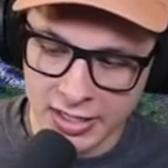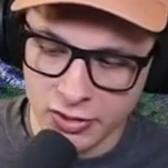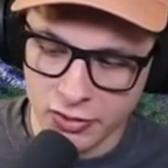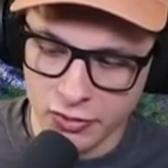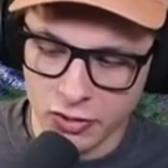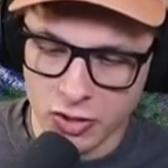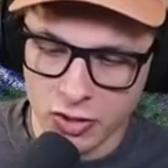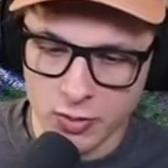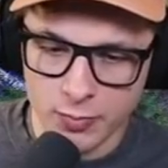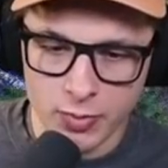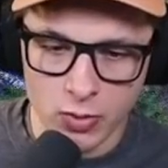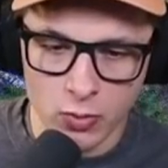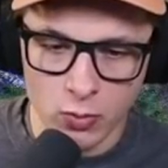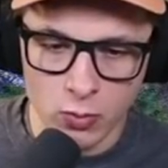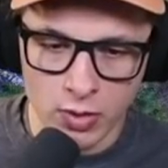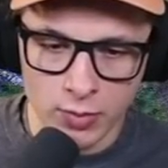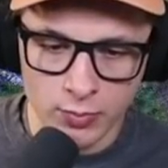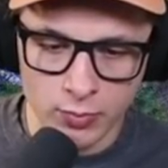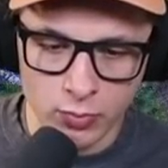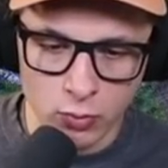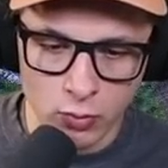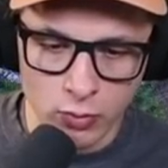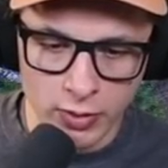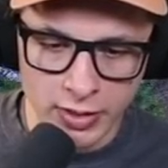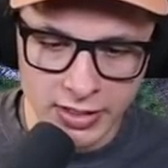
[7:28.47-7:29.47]
You could put 1
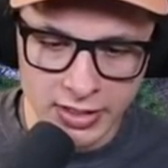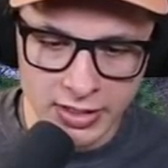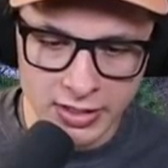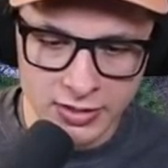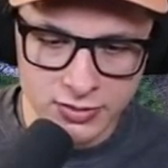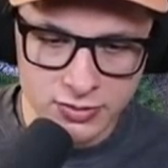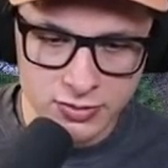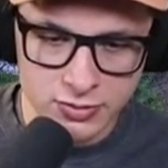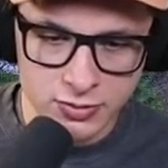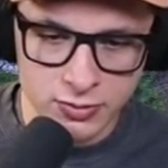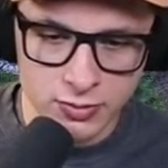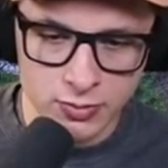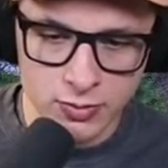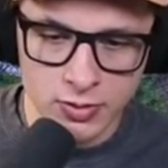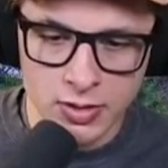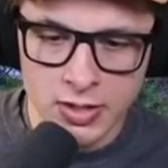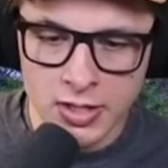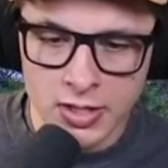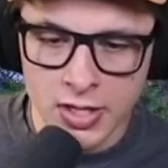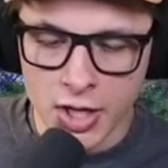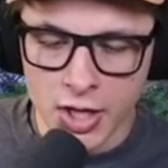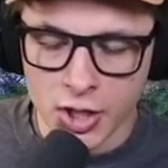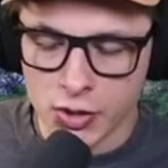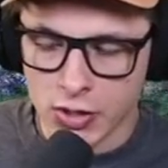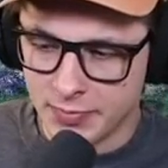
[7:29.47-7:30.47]
point into
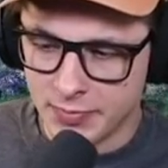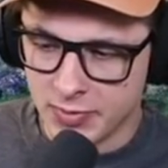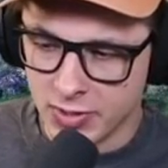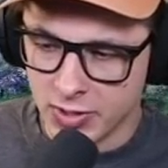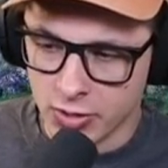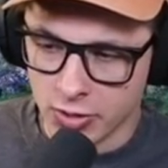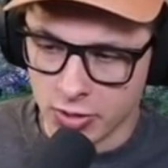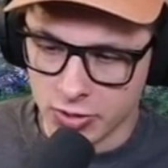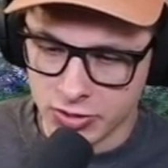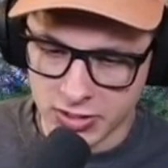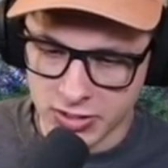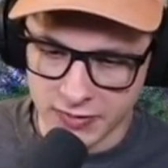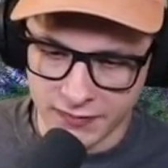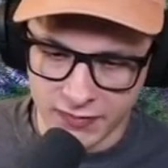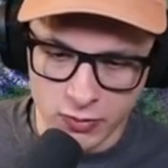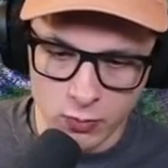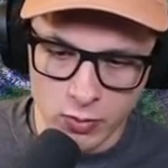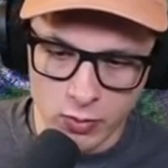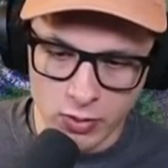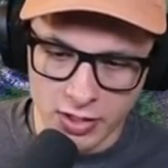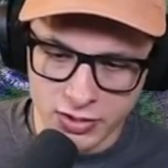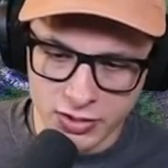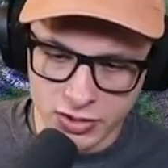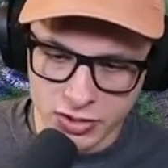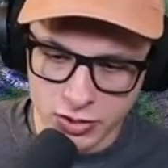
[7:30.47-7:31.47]
Corrupting Curse if you
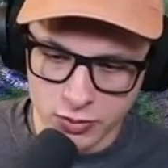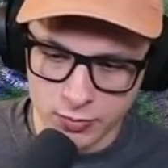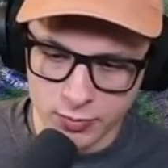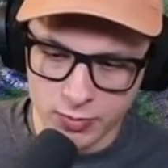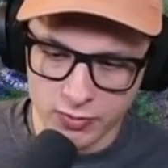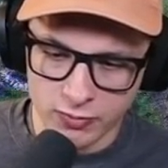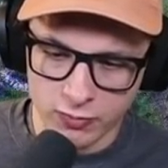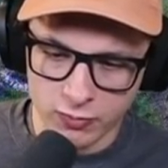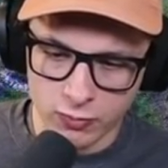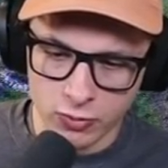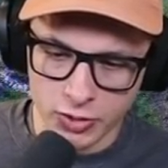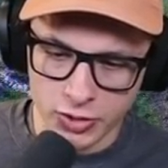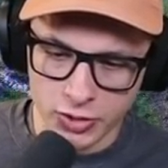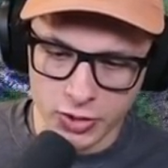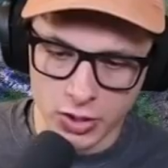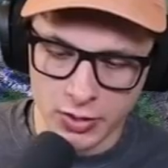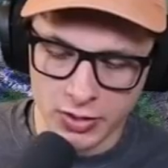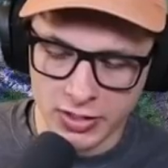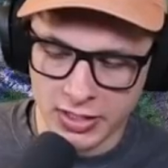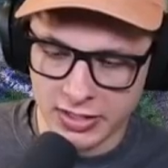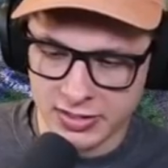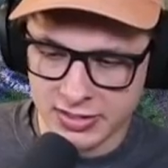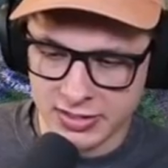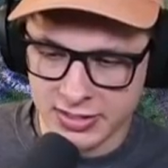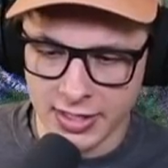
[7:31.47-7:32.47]
wanted to before you go
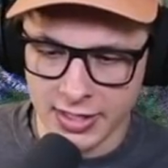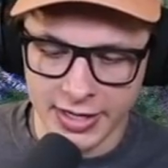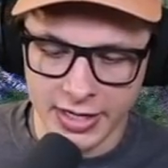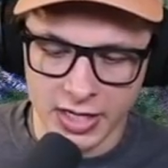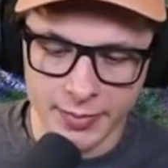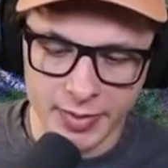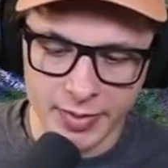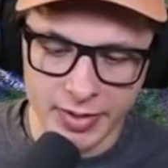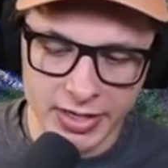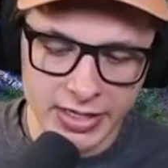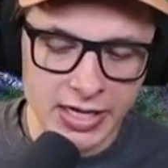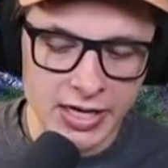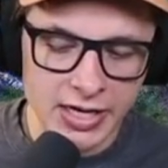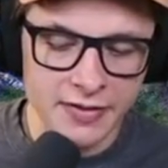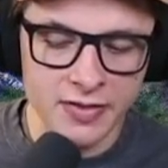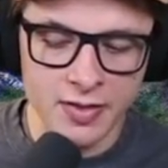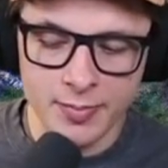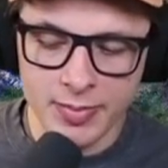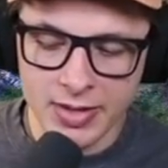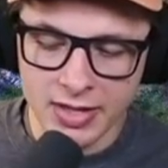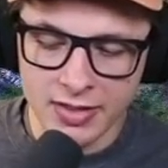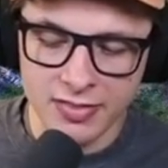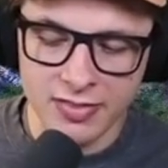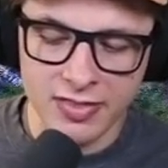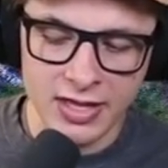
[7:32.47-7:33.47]
into Interrogator. But again, the
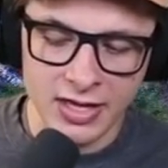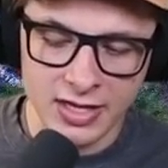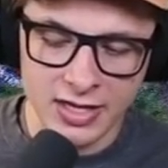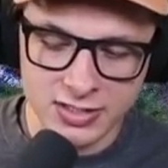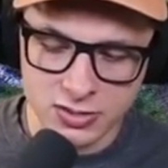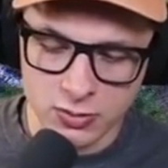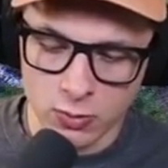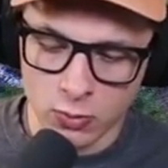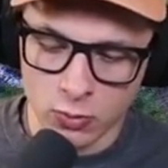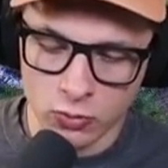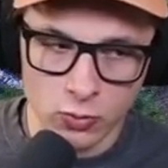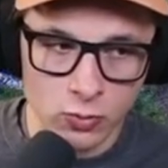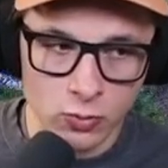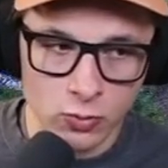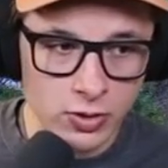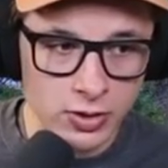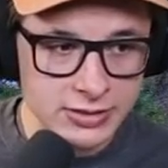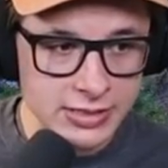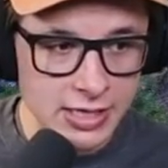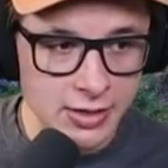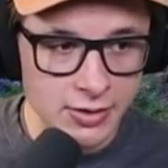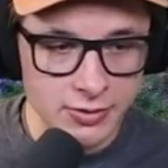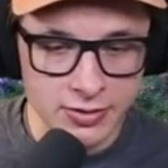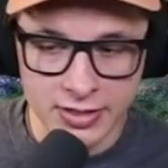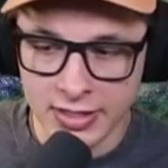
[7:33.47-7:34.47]
big thing is Old Orc
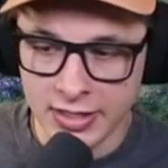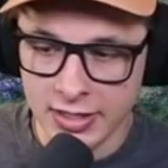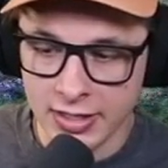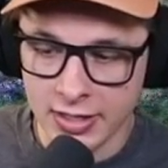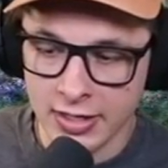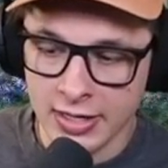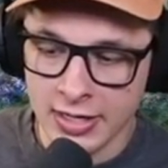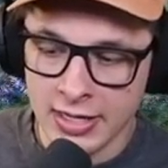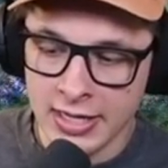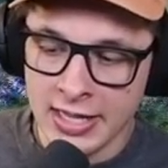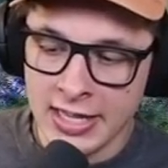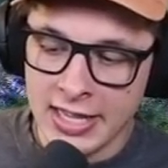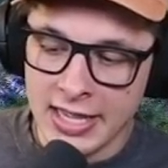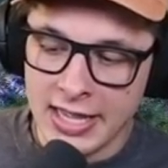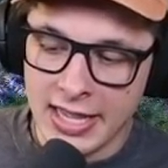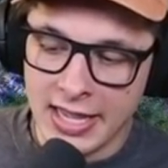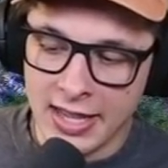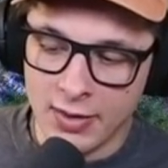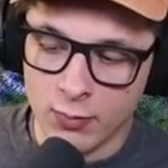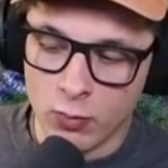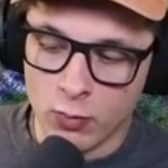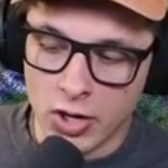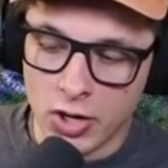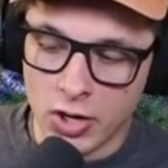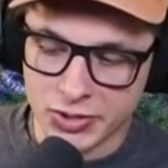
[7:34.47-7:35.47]
down here
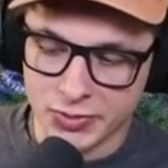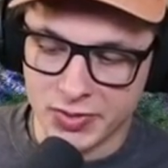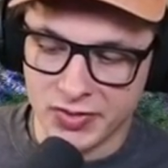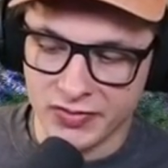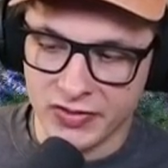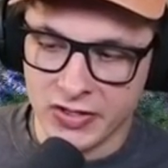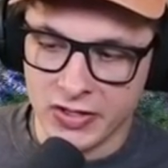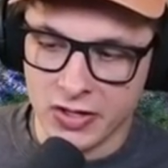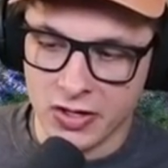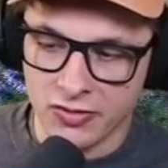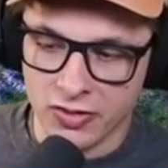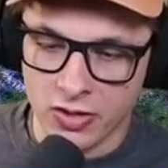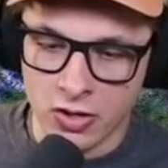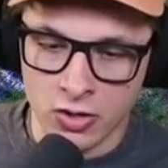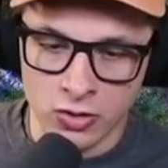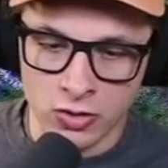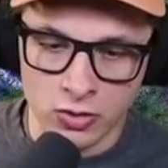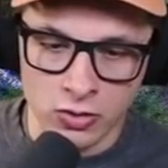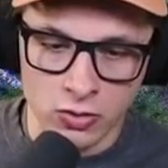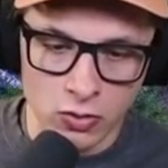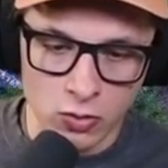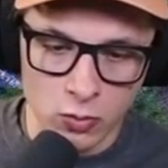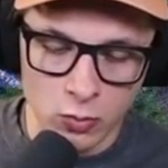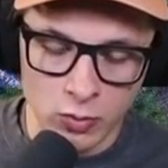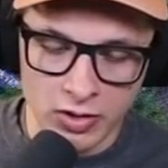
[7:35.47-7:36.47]
and Watchman of Kirith
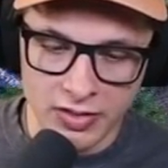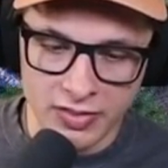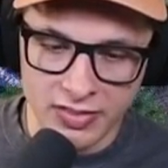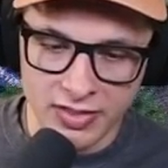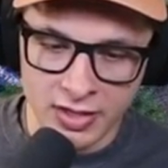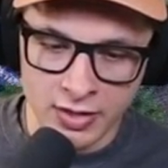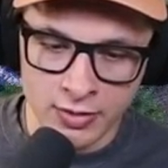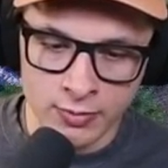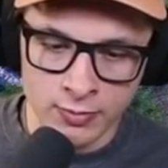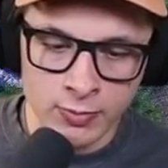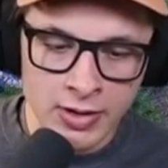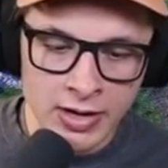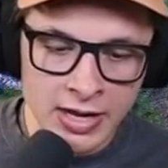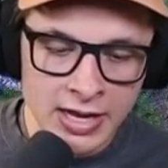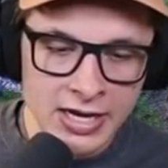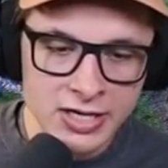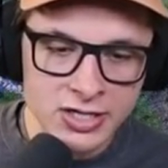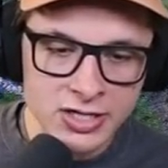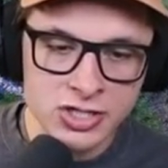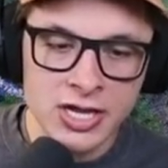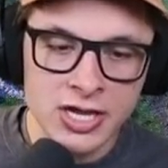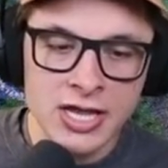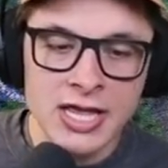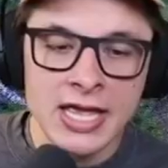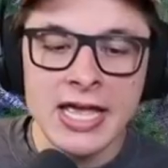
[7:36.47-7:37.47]
Ungol with
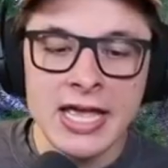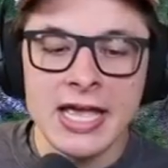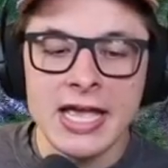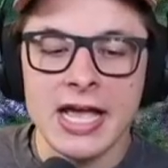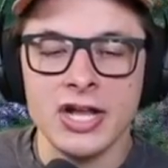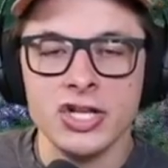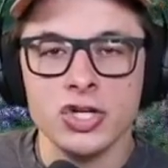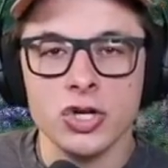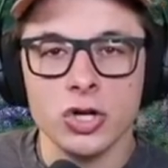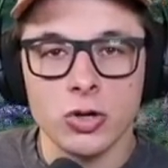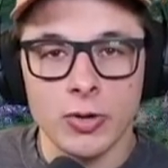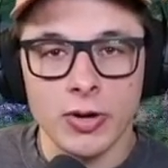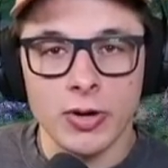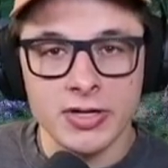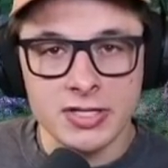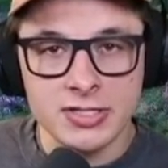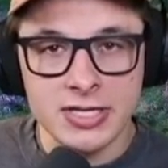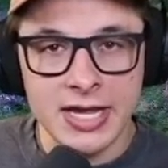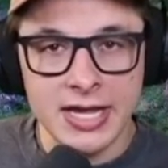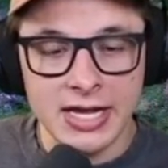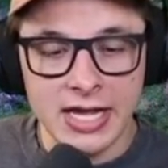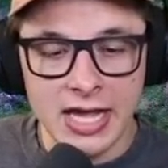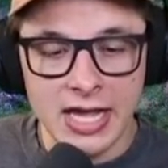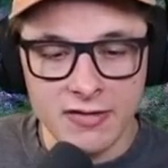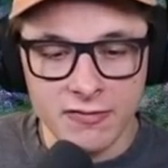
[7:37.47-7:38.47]
Enrage. And you're going to
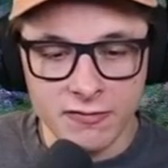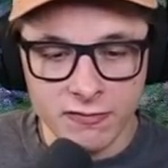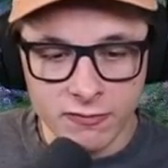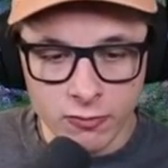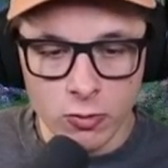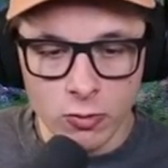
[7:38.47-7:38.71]
take a full